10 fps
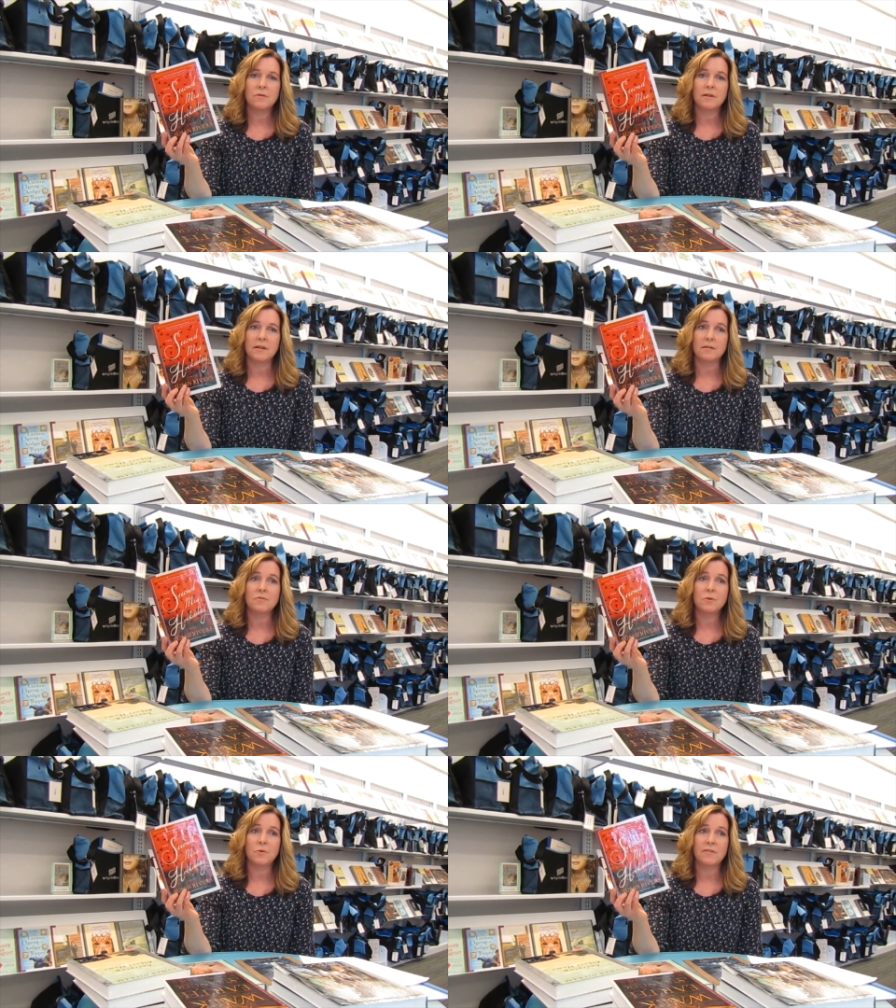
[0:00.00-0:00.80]
uh,
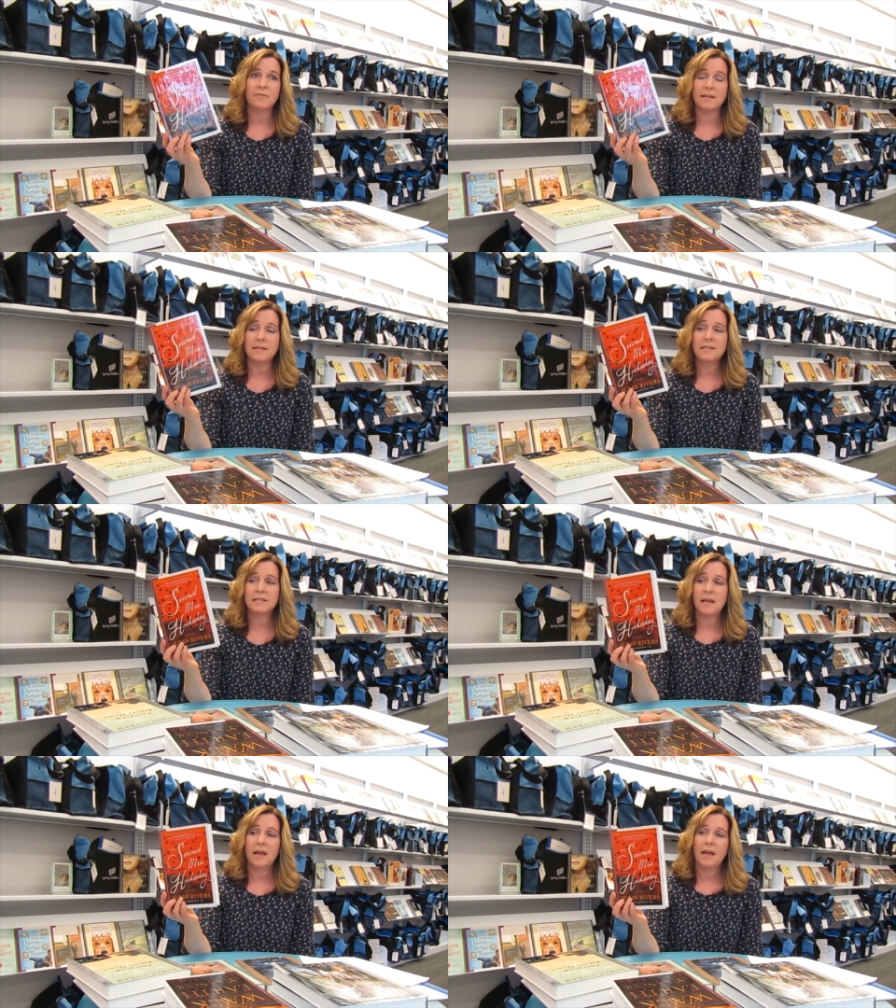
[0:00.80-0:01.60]
true
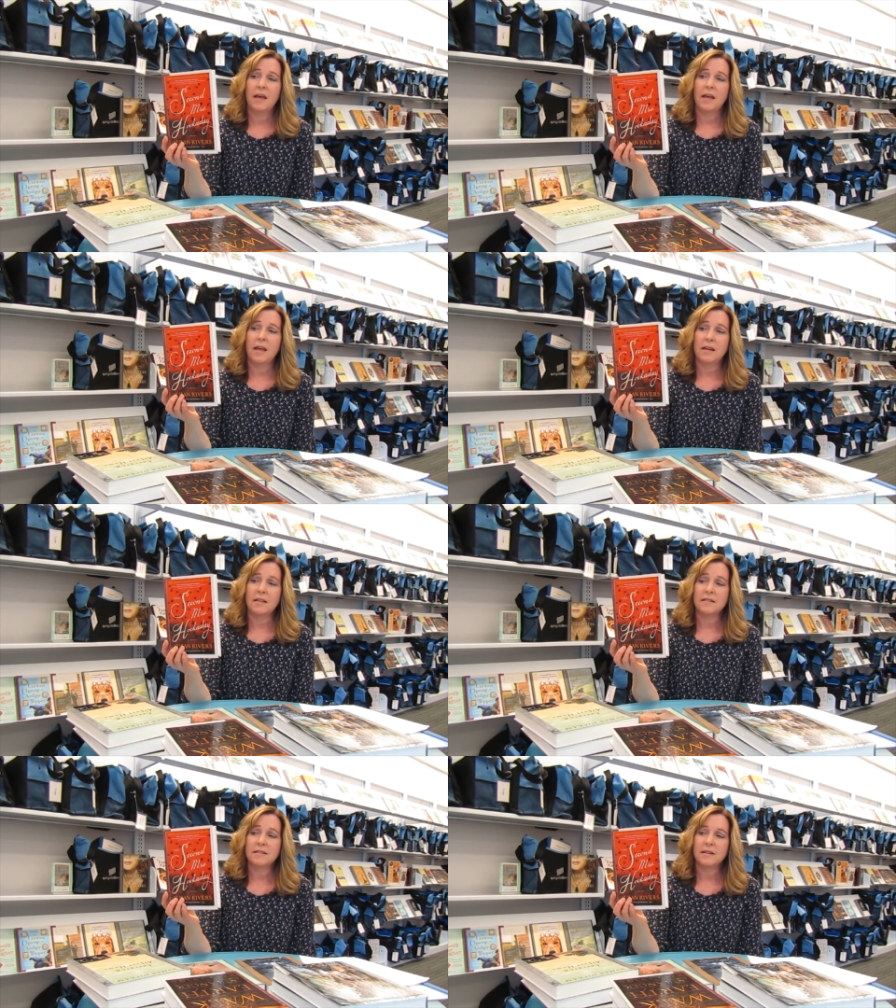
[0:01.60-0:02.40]
events
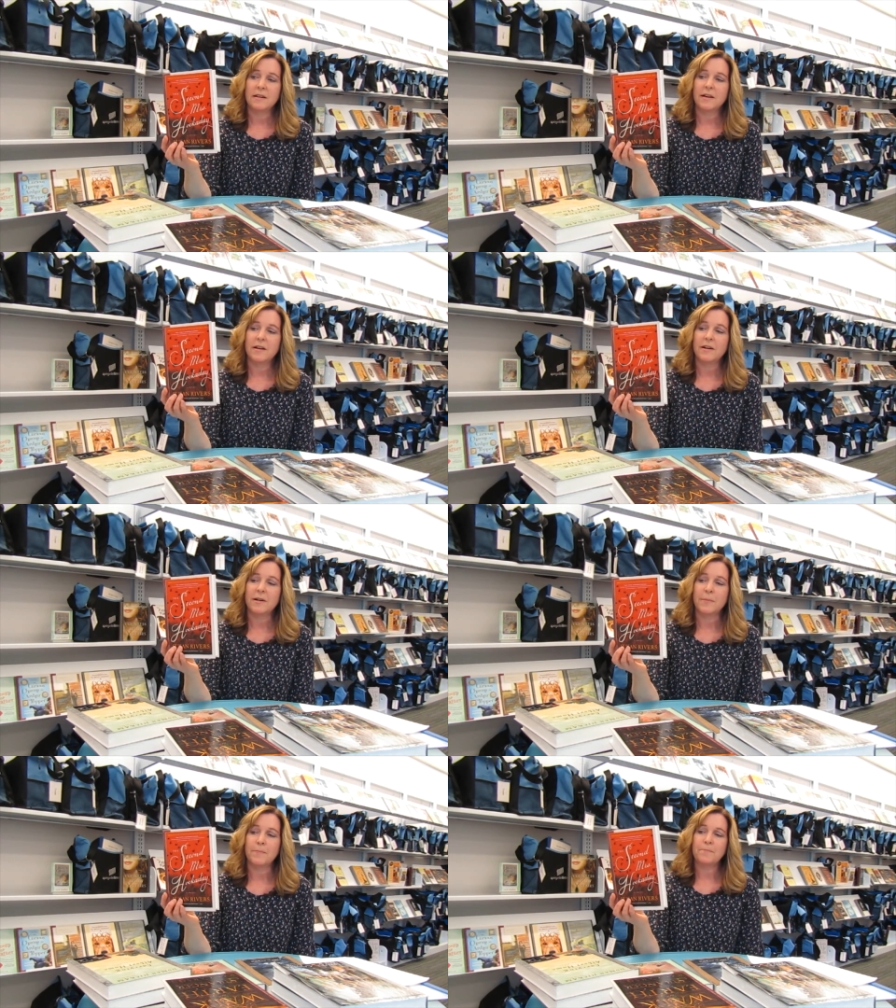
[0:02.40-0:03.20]
and
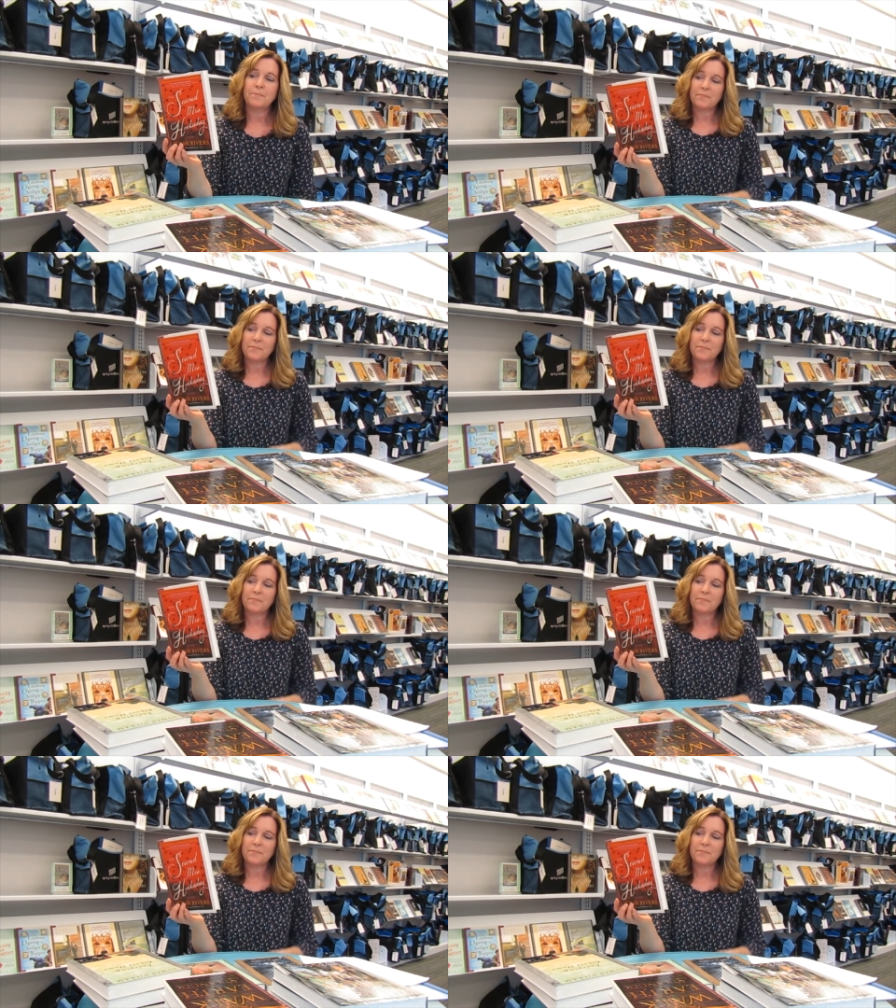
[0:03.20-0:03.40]
um,